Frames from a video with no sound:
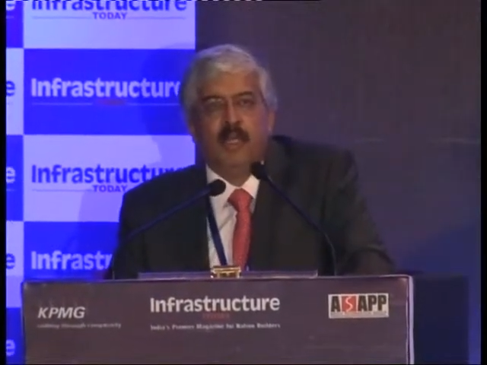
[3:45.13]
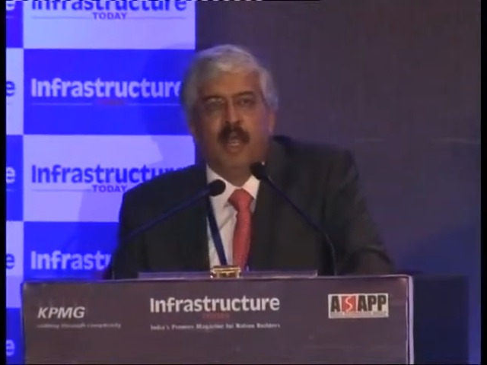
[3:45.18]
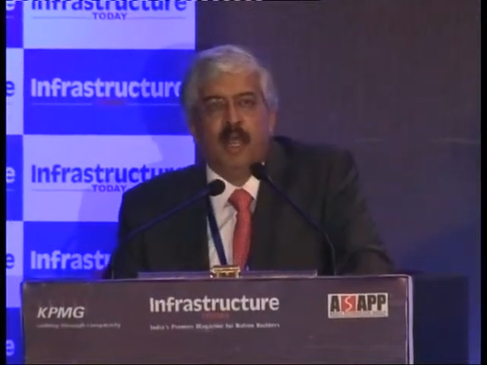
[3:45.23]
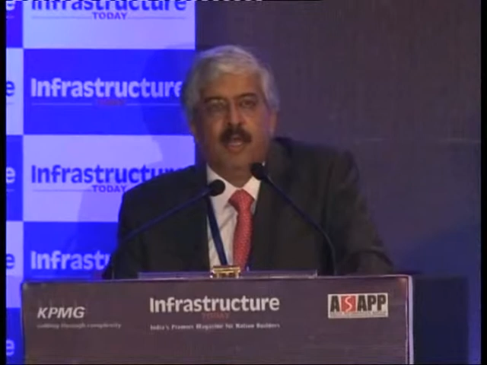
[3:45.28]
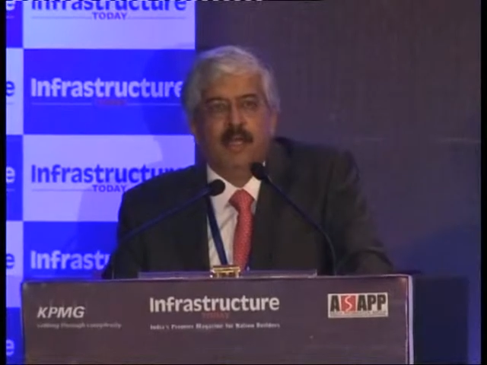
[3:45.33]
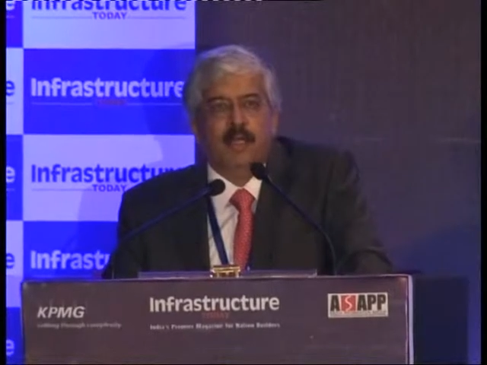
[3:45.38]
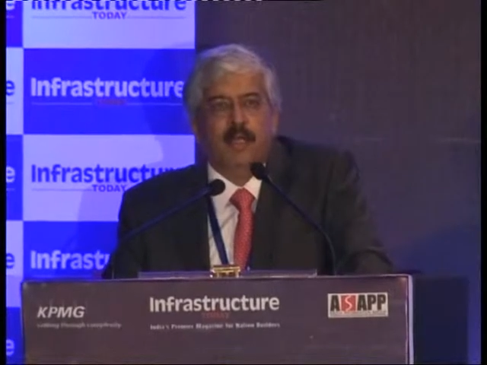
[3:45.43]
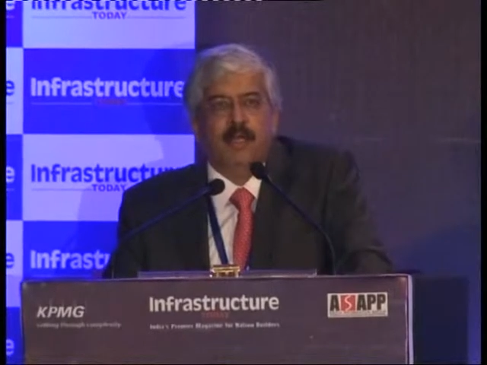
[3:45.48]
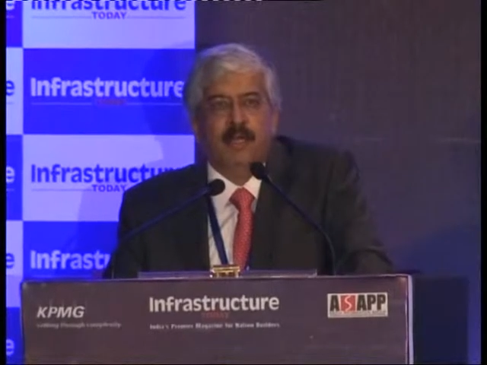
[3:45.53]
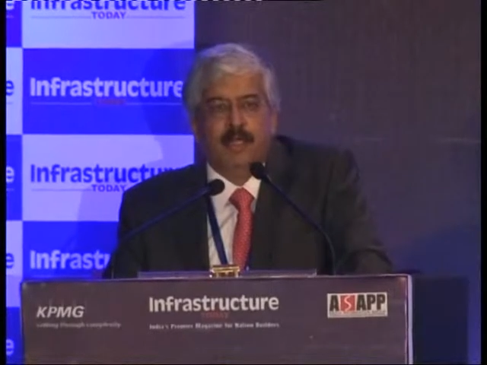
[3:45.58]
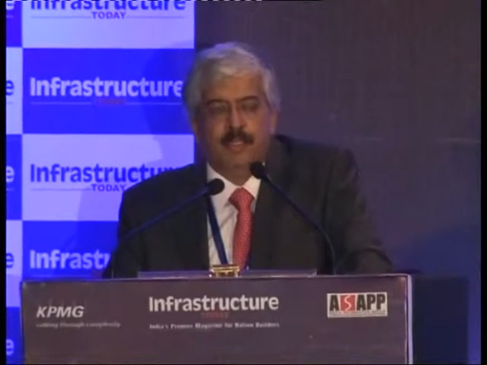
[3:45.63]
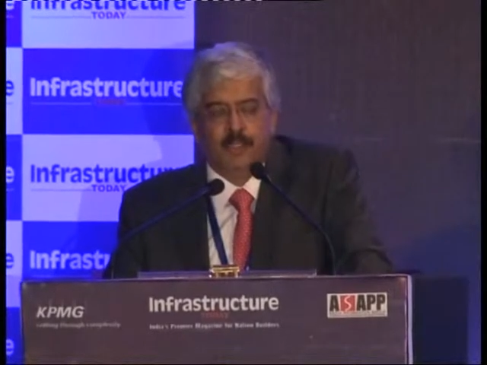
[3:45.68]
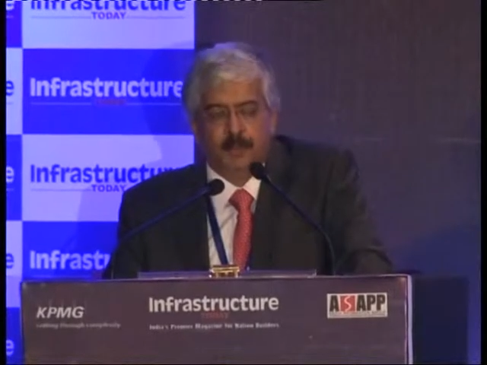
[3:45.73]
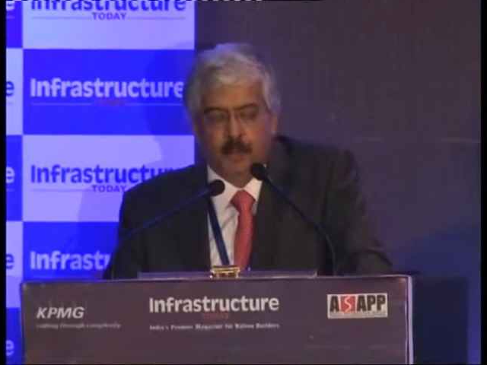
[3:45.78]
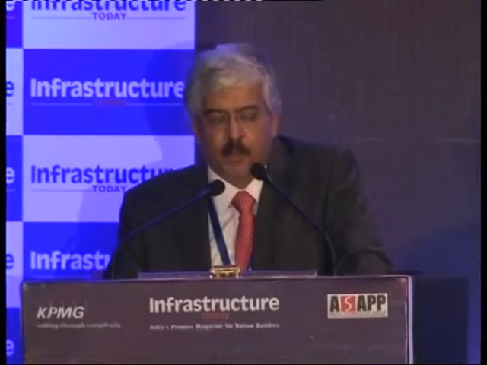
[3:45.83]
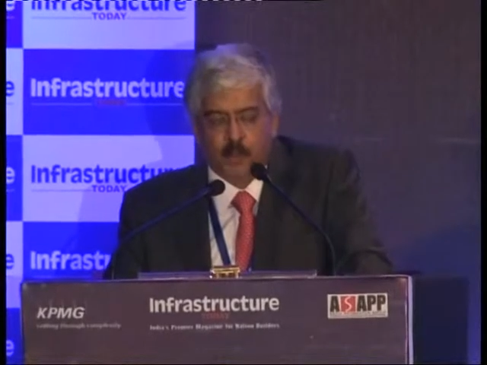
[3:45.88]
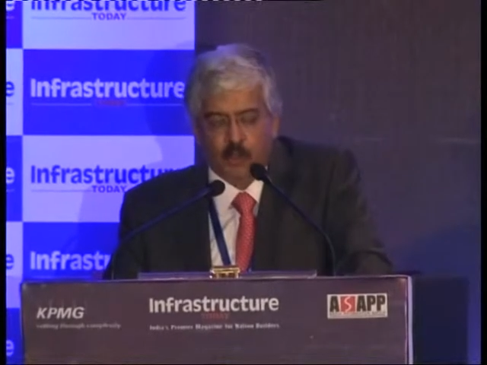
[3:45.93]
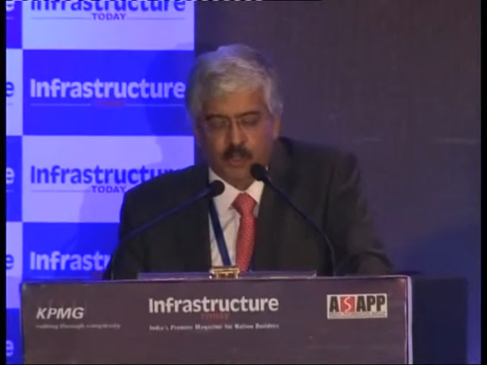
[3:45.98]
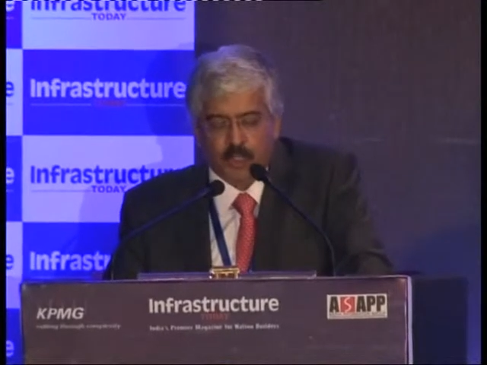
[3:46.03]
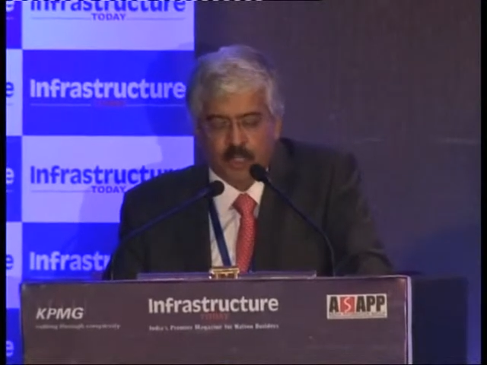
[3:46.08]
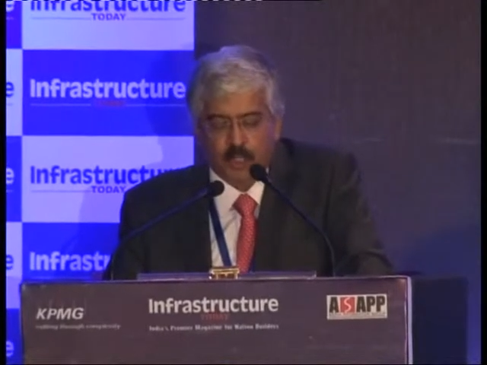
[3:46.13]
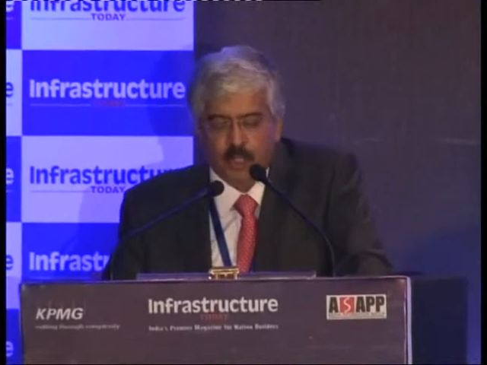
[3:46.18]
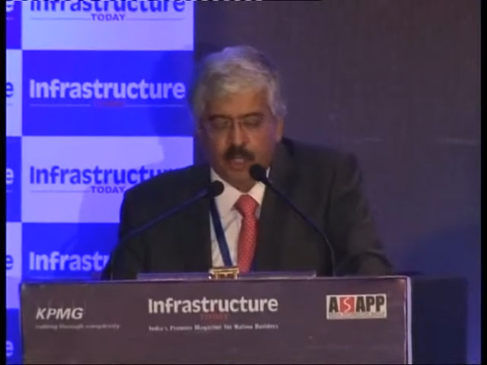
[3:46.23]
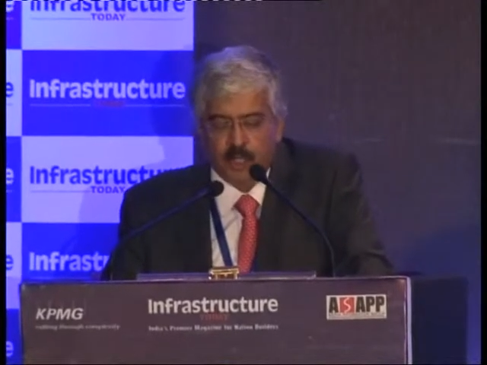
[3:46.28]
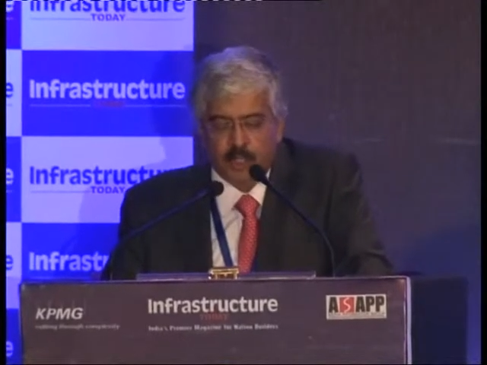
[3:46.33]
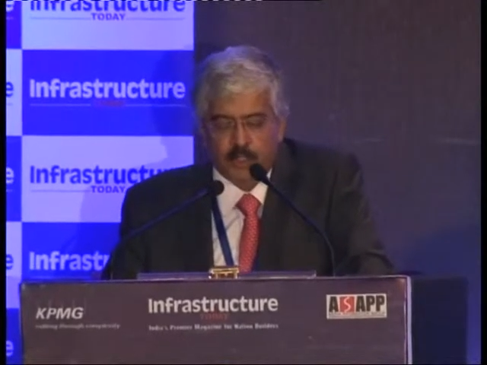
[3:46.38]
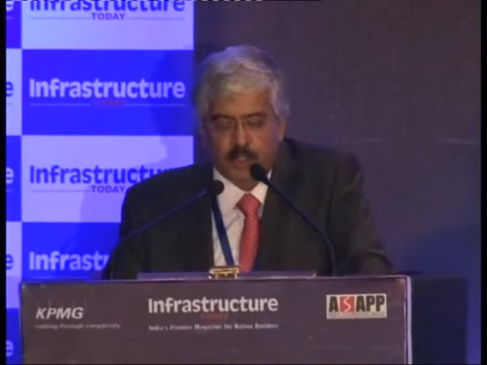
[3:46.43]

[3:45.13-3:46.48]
under dispute.